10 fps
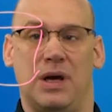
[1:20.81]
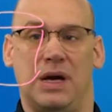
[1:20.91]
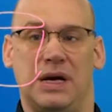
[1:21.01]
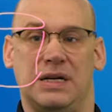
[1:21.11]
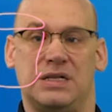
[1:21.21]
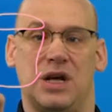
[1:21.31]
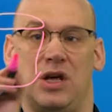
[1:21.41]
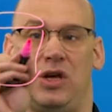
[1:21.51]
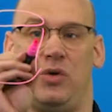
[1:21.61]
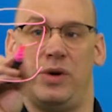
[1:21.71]
is
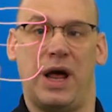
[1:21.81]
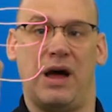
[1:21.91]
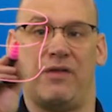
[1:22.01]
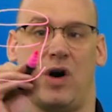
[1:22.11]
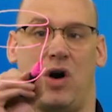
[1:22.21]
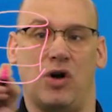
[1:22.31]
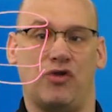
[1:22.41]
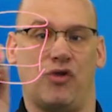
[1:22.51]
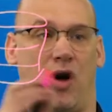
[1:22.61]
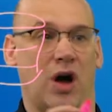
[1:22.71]
you would have a hard
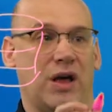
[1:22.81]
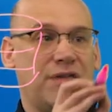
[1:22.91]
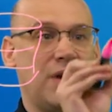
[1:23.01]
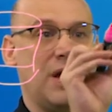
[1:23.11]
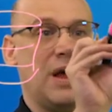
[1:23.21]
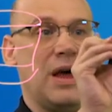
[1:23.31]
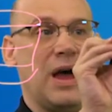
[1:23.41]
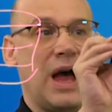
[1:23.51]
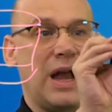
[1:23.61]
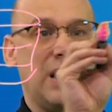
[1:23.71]
drive
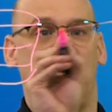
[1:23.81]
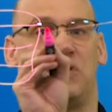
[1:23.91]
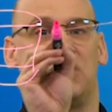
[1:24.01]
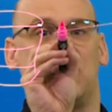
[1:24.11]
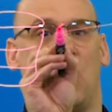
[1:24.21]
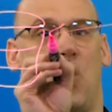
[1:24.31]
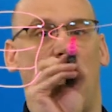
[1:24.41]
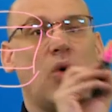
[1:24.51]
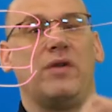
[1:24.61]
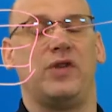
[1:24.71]
and it would store
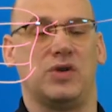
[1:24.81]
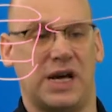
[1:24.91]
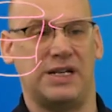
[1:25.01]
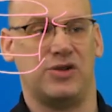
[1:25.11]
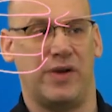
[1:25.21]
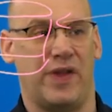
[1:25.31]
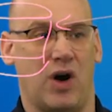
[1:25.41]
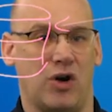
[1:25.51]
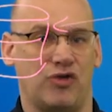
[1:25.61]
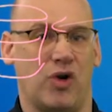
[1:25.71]
all of your data in the
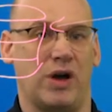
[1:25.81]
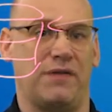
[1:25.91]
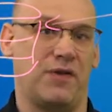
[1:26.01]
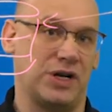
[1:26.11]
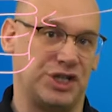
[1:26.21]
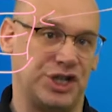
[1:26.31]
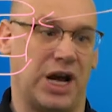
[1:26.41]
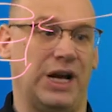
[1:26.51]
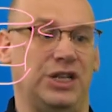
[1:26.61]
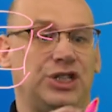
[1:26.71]
hard drive for
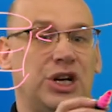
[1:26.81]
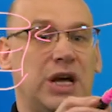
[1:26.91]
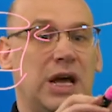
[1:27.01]
Exchange.